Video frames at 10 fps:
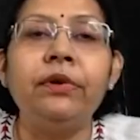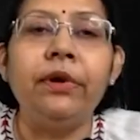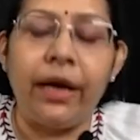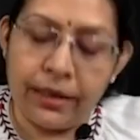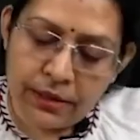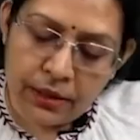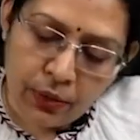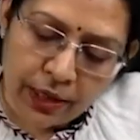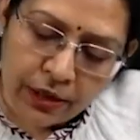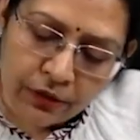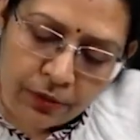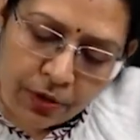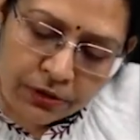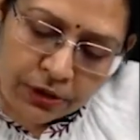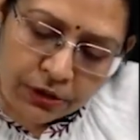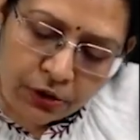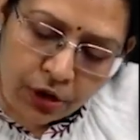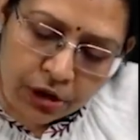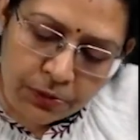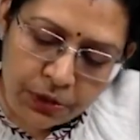and the lower end of the box is
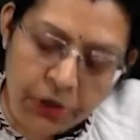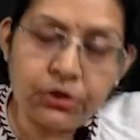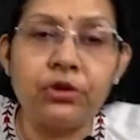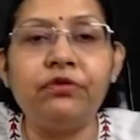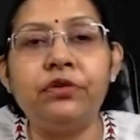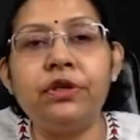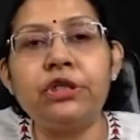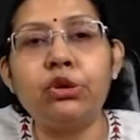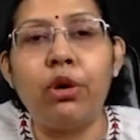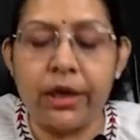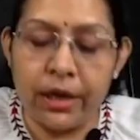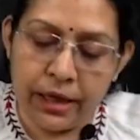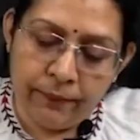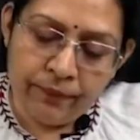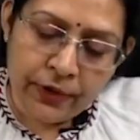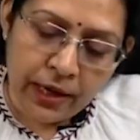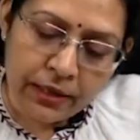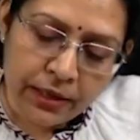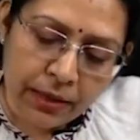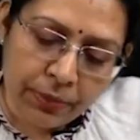corresponding to your first quartile,
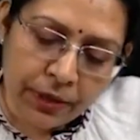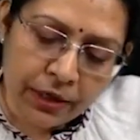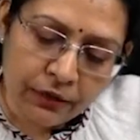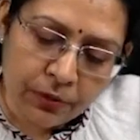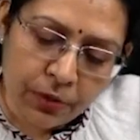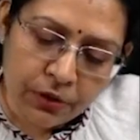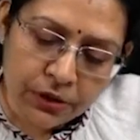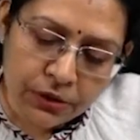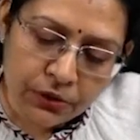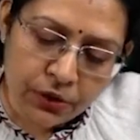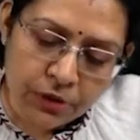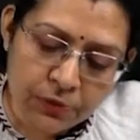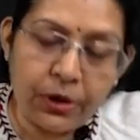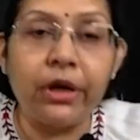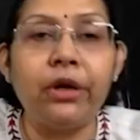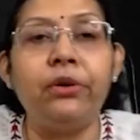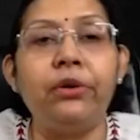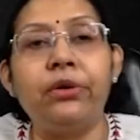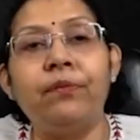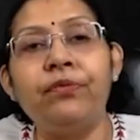and the upper end of the box is corresponding to
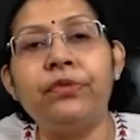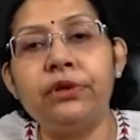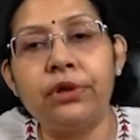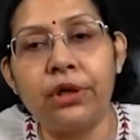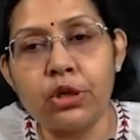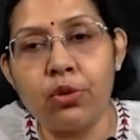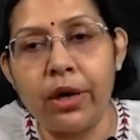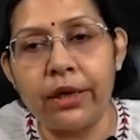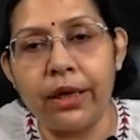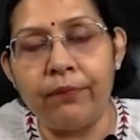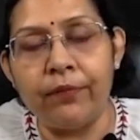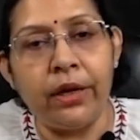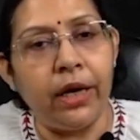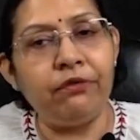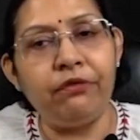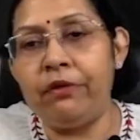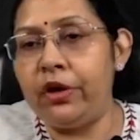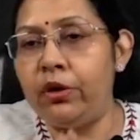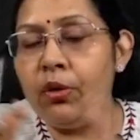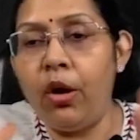your third quartile. And when
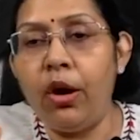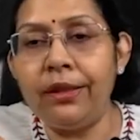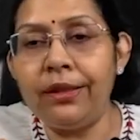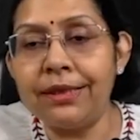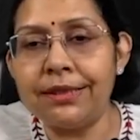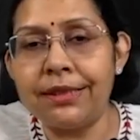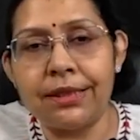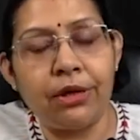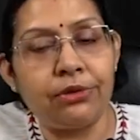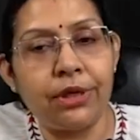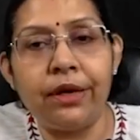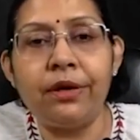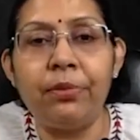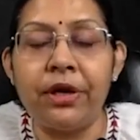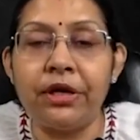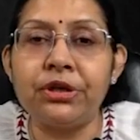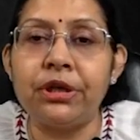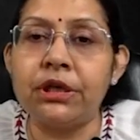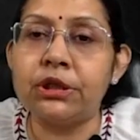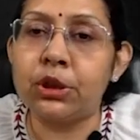we know all these, now the interpretation
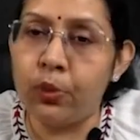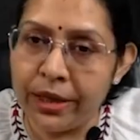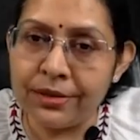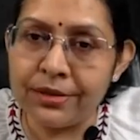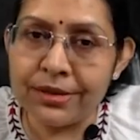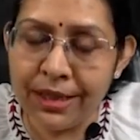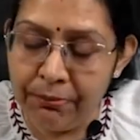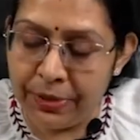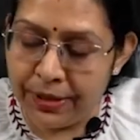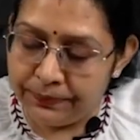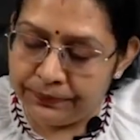is quite simple.